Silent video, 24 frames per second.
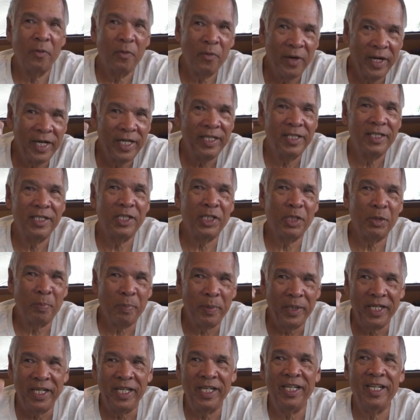right
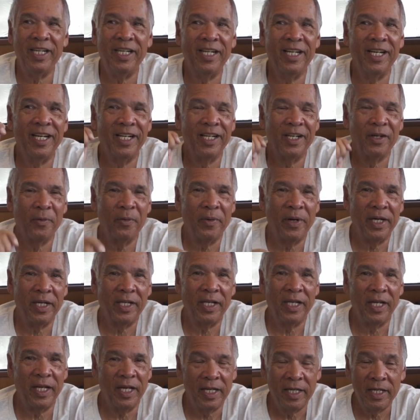speed and the right
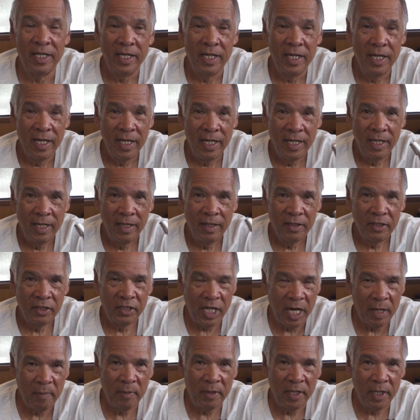thing.
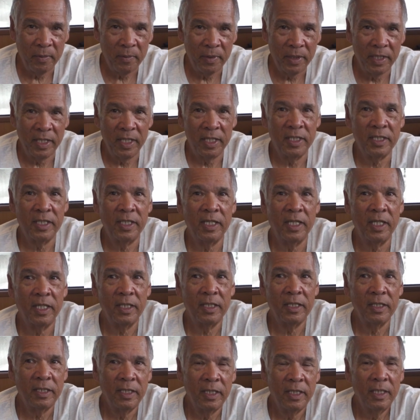Same thing with these
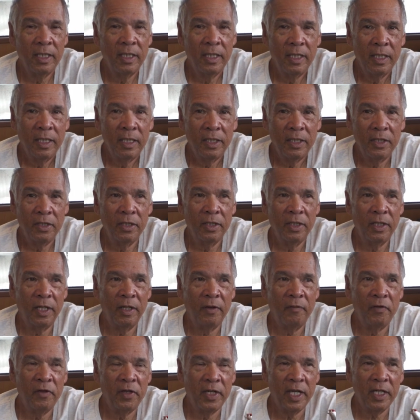things. You,
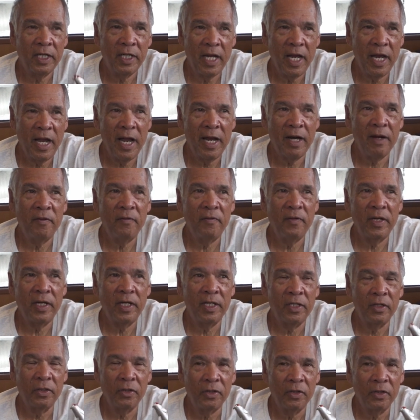if you get the hang of it, you'll